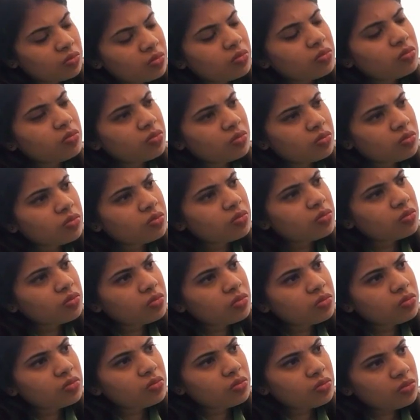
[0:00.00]
The
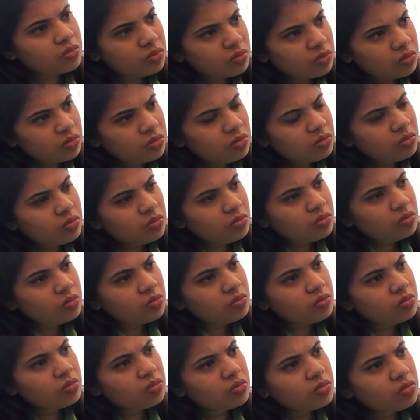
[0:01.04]
second thing is hydrogen is
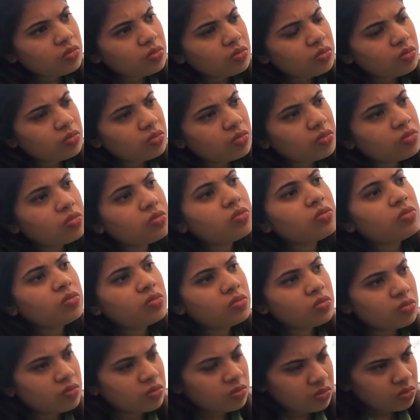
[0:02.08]
very energy
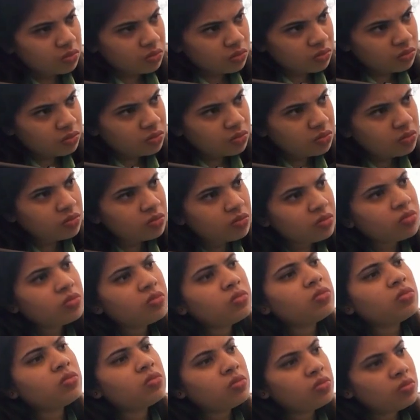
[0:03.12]
dense.
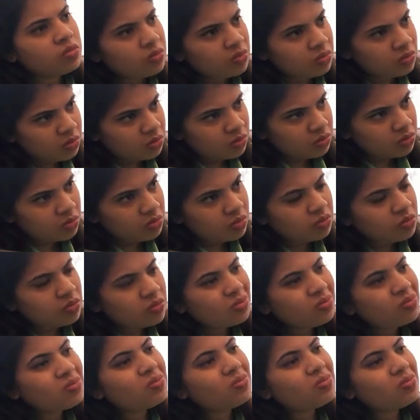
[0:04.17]
Its mass
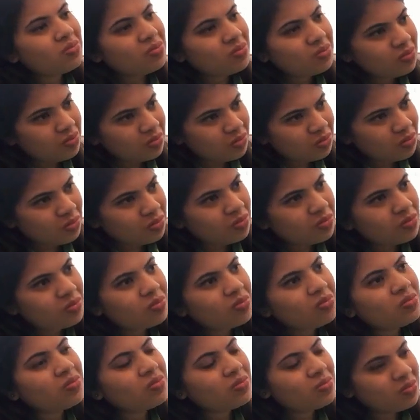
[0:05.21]
density is much higher
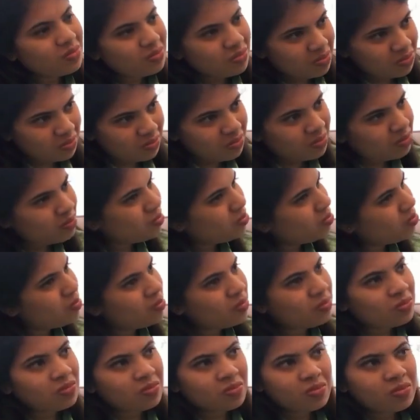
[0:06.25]
than most
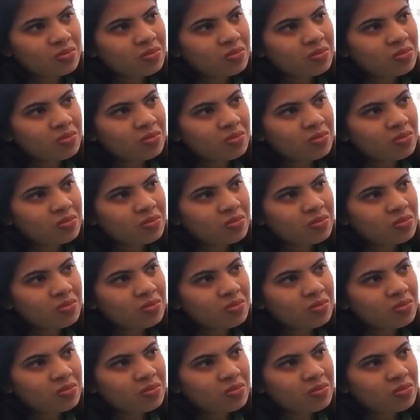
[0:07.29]
things.